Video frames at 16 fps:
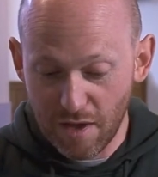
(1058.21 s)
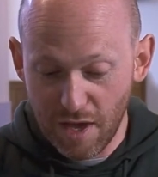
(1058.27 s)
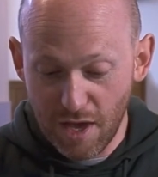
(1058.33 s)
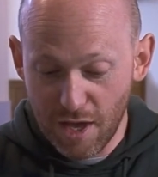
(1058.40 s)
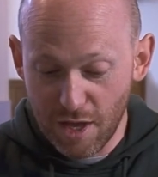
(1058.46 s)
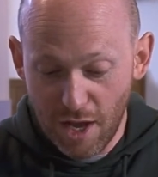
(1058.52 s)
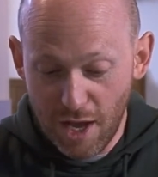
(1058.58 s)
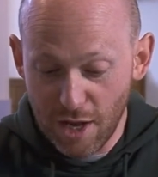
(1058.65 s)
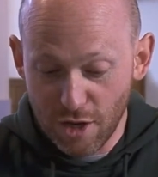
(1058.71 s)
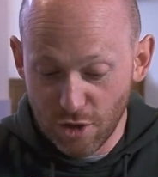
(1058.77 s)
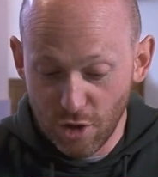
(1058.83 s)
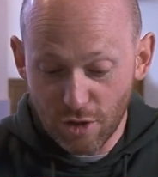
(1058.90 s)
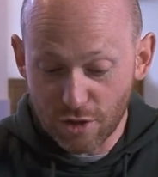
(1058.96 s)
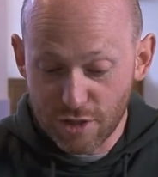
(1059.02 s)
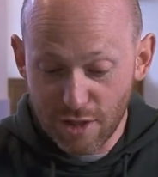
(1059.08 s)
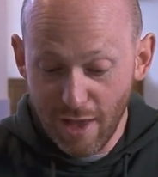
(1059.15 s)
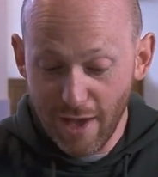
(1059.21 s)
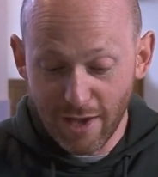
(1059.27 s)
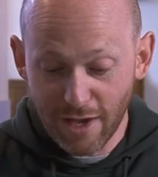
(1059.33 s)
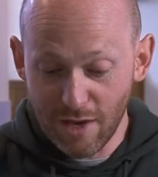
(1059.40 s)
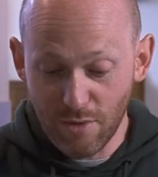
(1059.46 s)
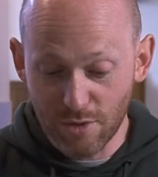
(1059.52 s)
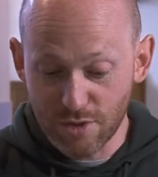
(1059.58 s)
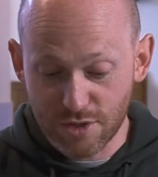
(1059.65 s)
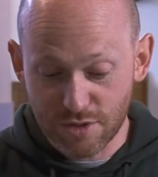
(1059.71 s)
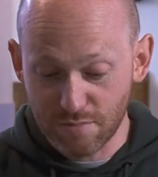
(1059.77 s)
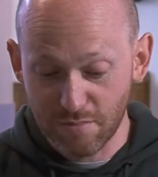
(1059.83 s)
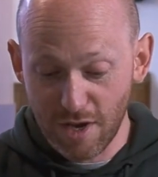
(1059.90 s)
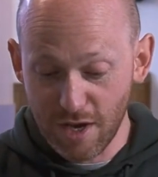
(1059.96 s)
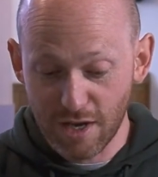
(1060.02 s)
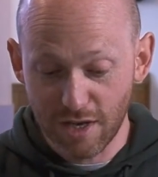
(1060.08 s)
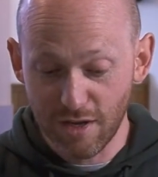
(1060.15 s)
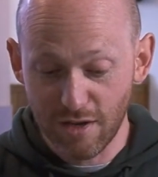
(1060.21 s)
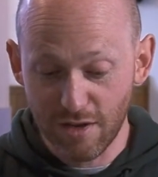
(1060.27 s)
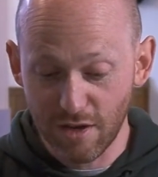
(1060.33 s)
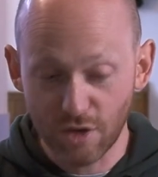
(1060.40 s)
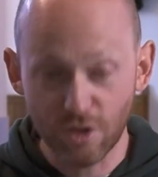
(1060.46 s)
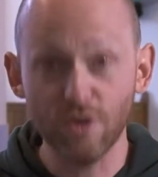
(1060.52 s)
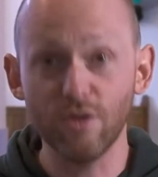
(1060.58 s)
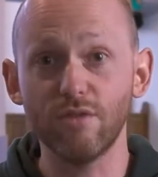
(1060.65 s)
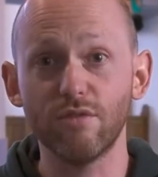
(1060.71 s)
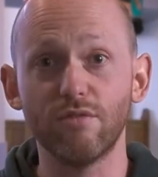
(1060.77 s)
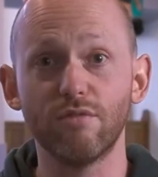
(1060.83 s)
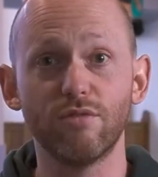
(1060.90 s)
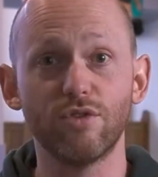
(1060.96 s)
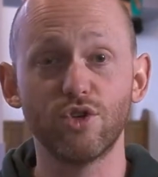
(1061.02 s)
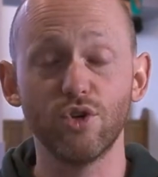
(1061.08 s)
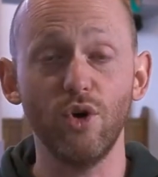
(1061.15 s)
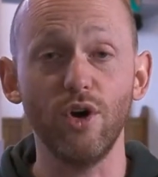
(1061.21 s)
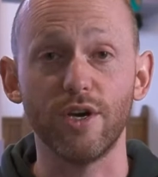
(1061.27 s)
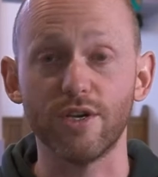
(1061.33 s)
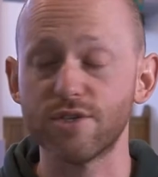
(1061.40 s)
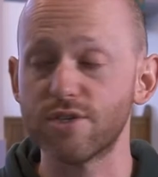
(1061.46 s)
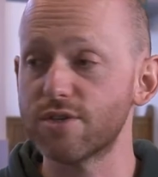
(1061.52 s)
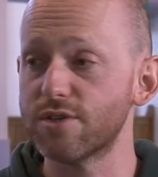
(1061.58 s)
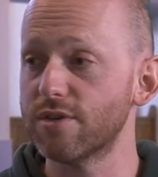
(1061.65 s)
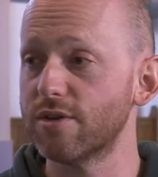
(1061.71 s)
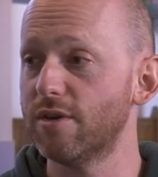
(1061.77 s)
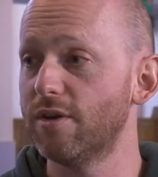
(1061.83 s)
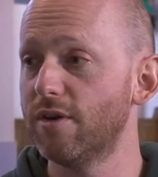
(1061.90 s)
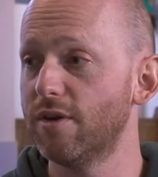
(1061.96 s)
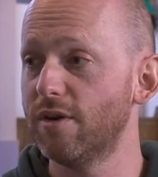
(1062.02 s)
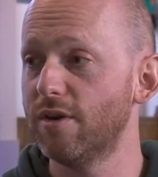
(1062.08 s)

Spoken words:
it looked like he was making a good choice.